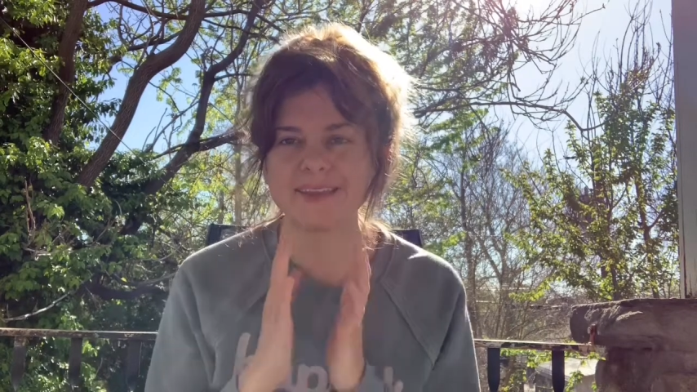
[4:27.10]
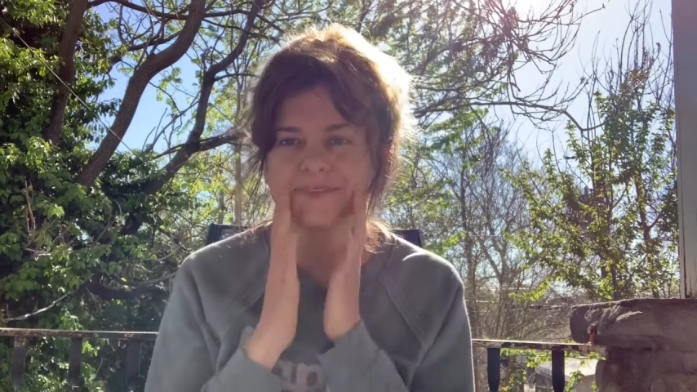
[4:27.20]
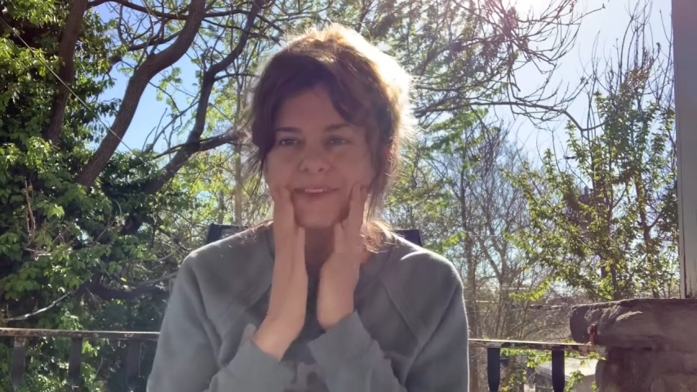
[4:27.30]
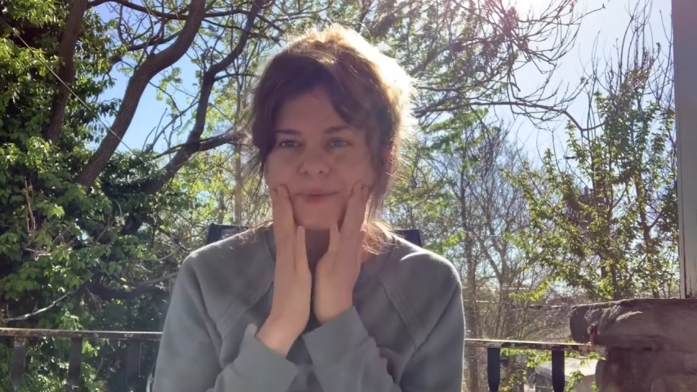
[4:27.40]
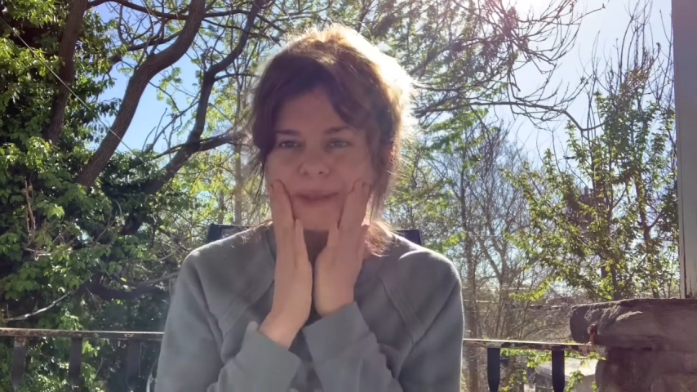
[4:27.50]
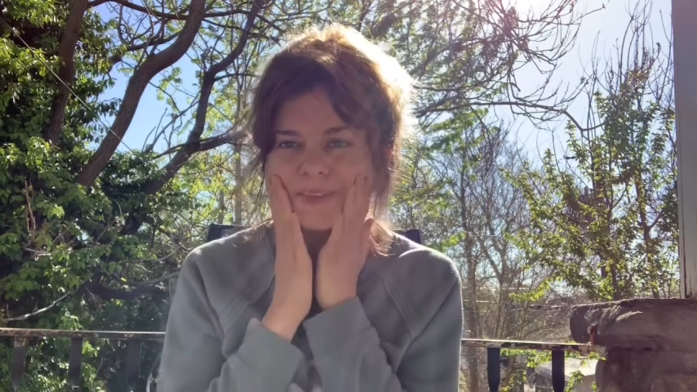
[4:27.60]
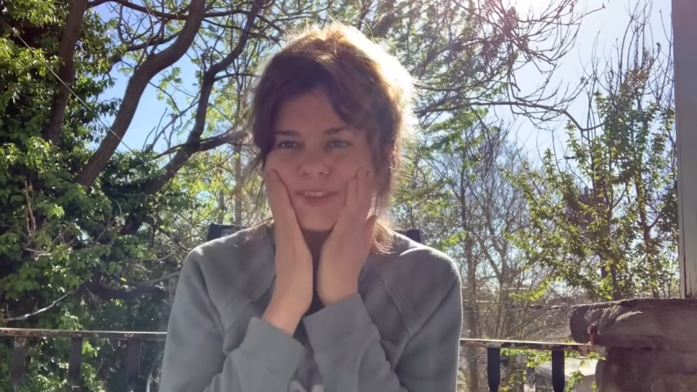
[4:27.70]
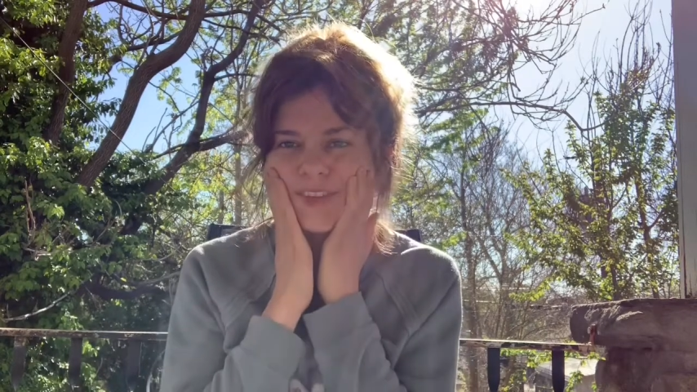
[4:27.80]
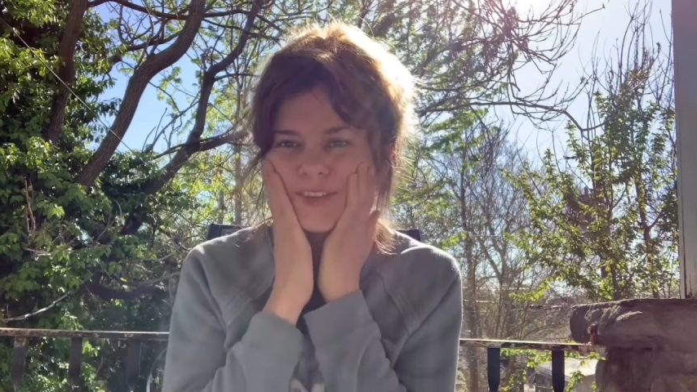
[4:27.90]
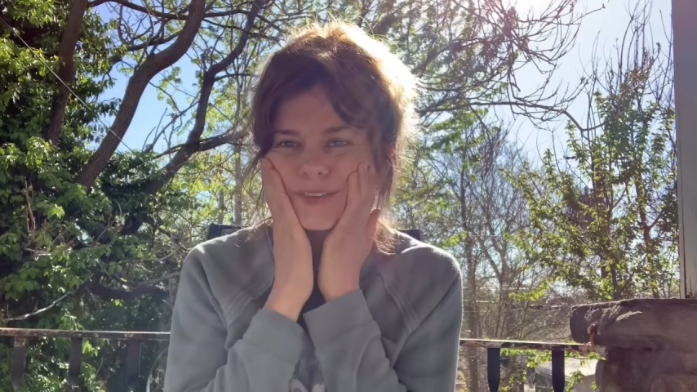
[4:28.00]
feel my
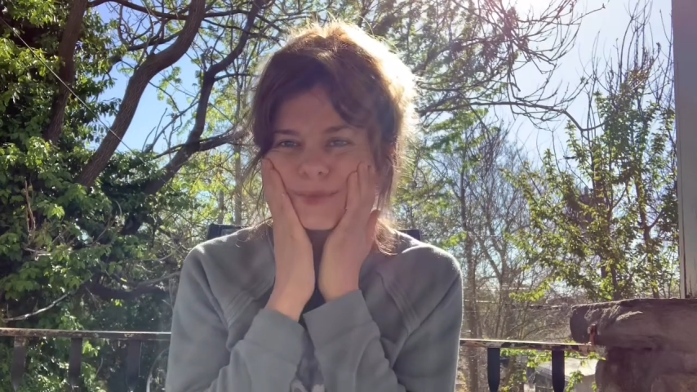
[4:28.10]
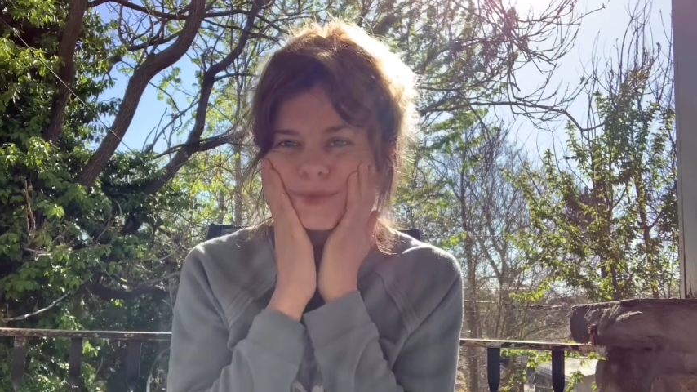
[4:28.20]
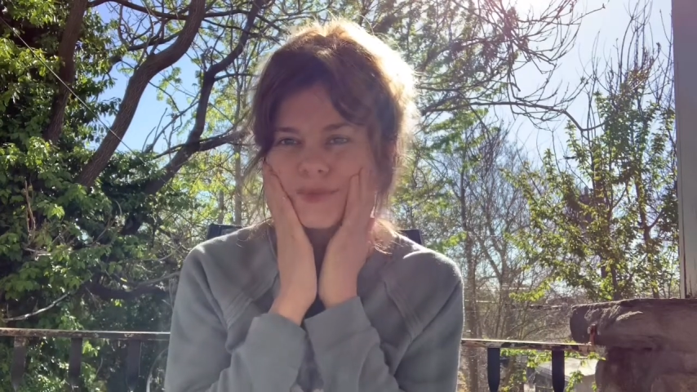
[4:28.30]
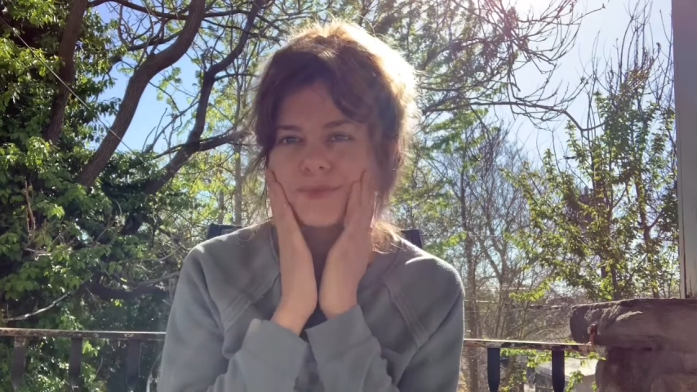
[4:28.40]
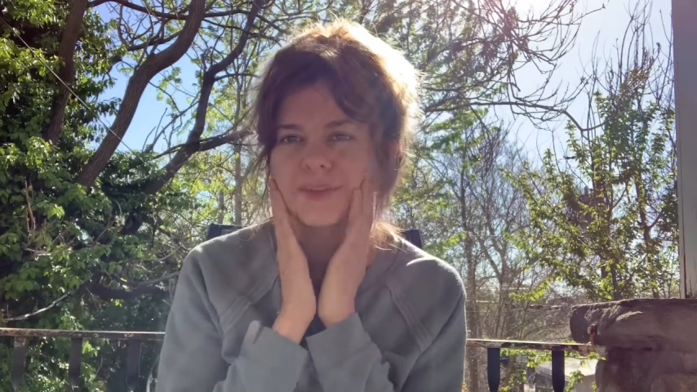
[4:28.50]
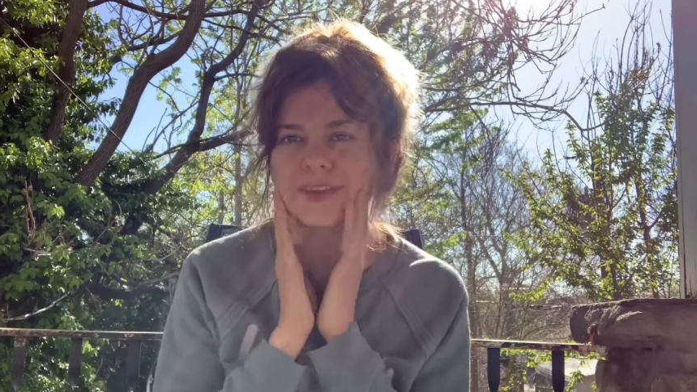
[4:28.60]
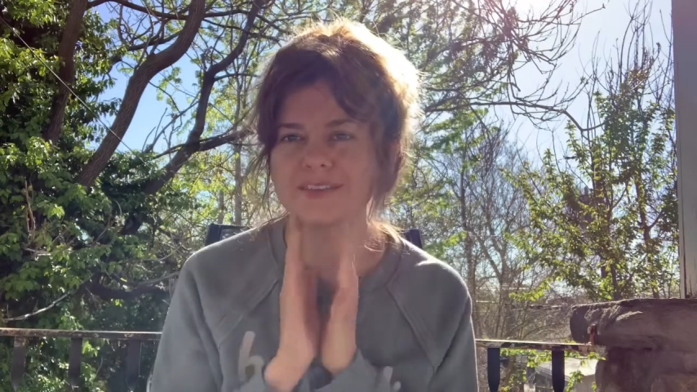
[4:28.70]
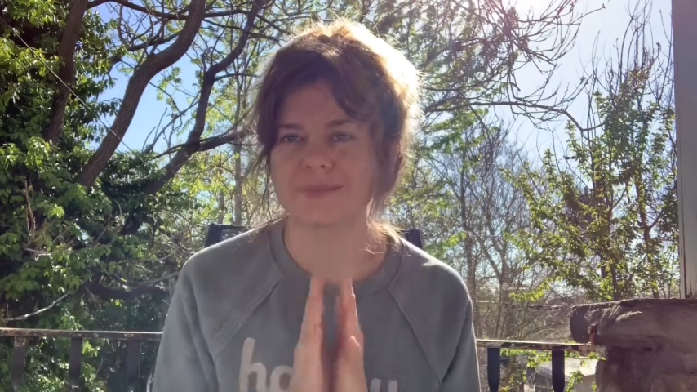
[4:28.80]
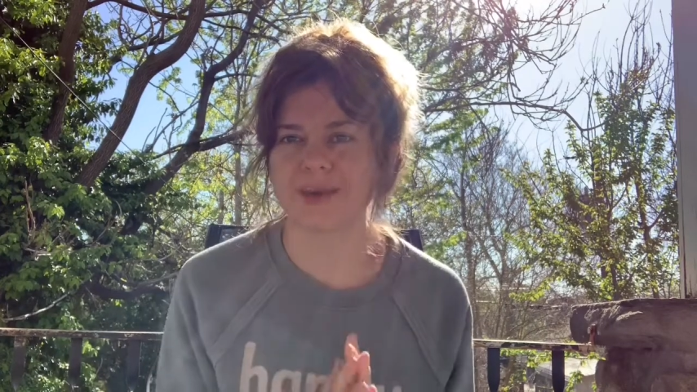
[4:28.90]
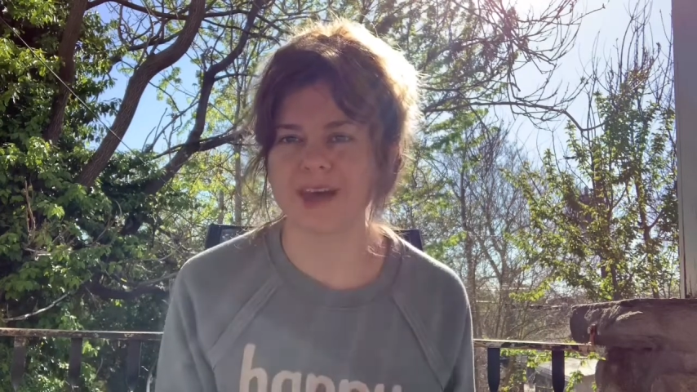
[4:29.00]
cheeks move when I
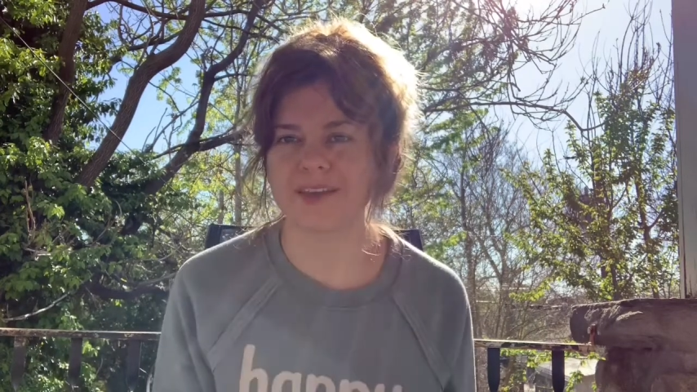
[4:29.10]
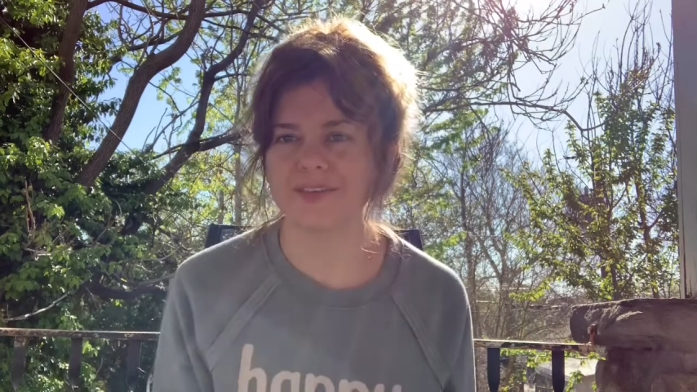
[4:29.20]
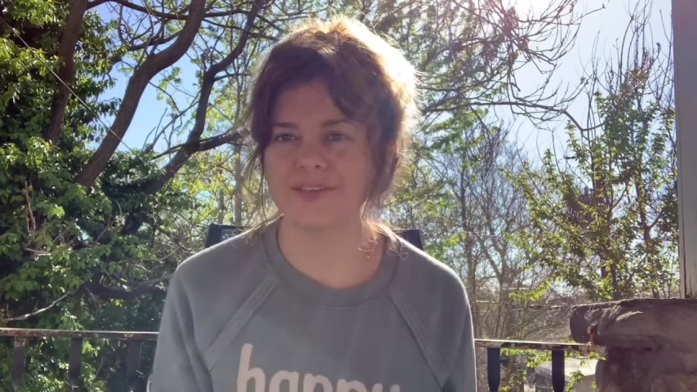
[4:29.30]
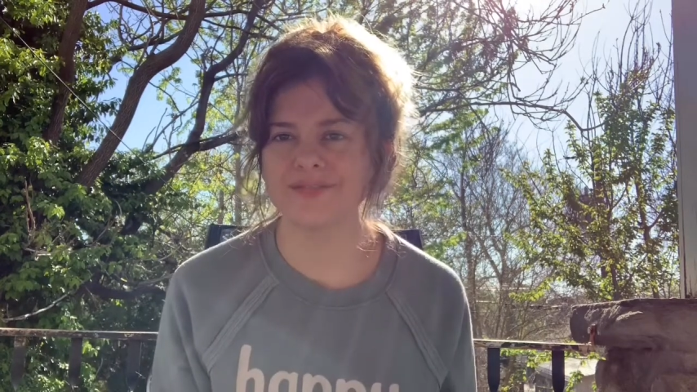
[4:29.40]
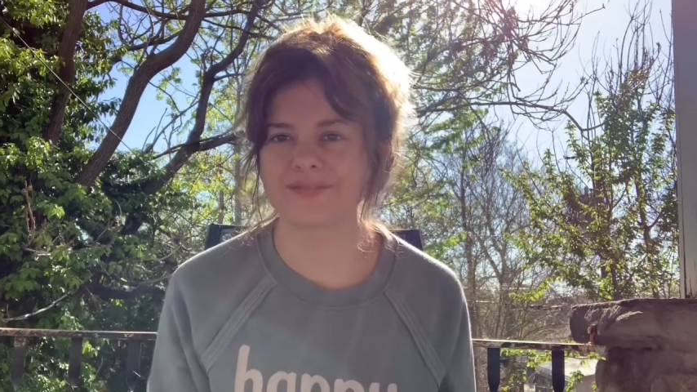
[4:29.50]
smile.